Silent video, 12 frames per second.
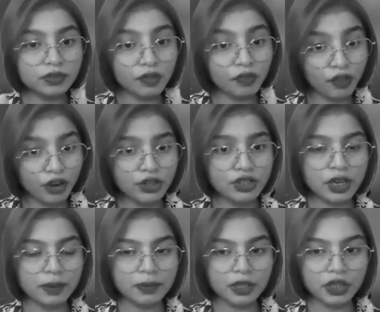The first
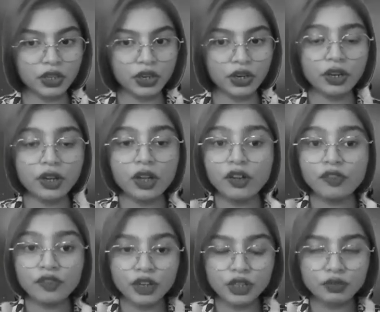statement here,
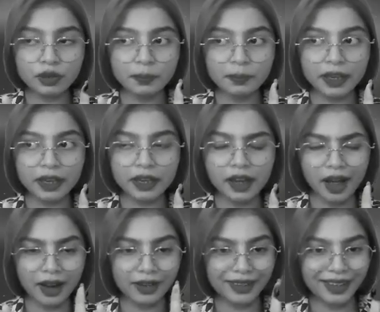First, we'll pick
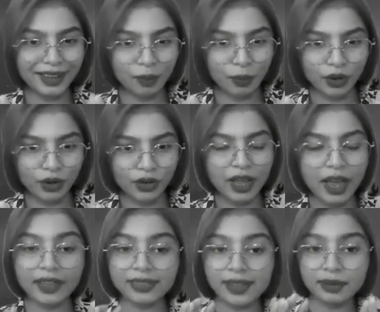a keyword
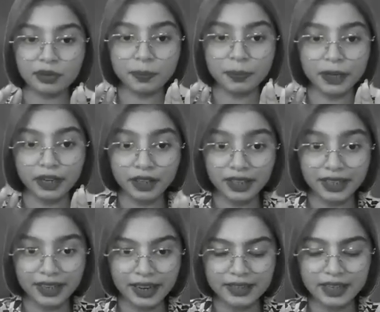and then we'll pick a
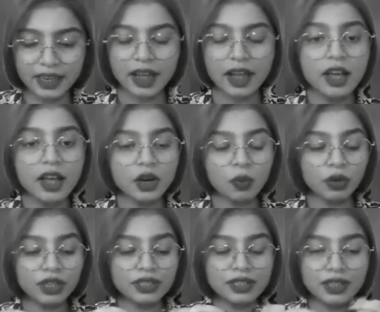key idea. Now,
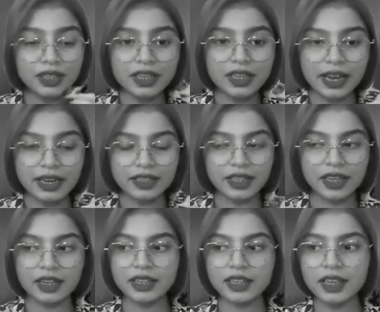what is a key
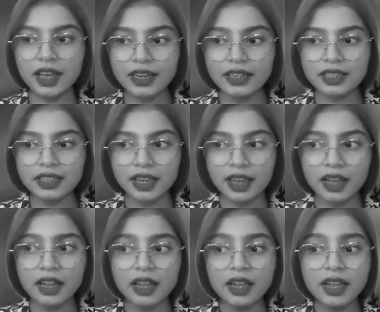idea? Key
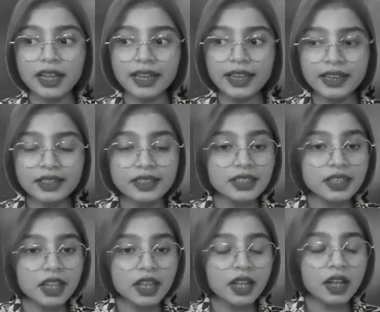idea is
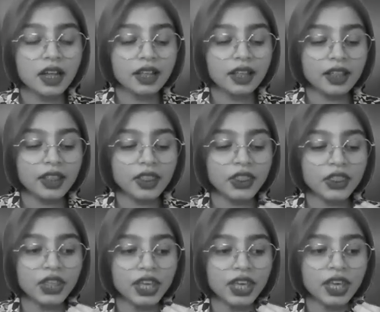
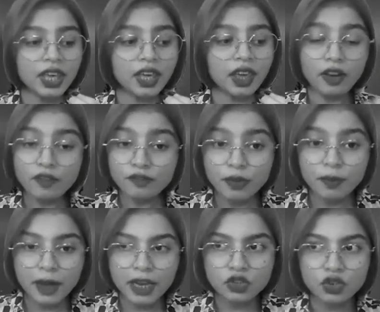the
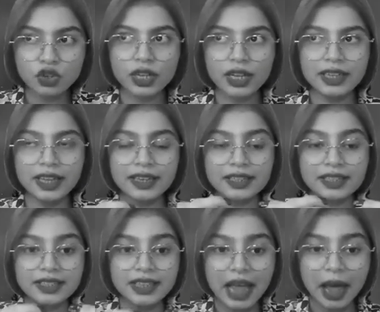information that the
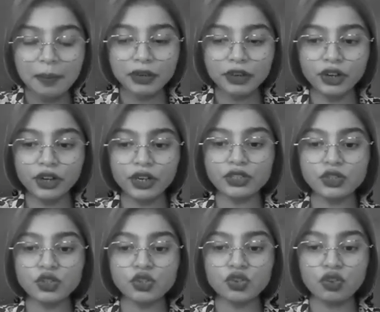examiner
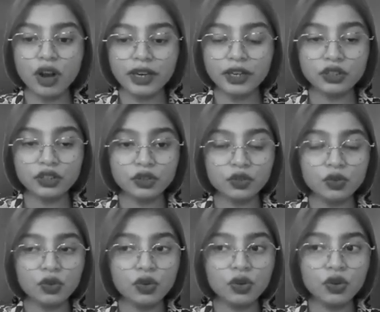is trying
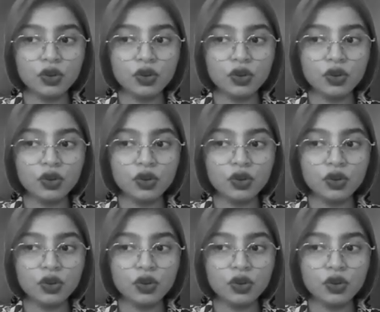to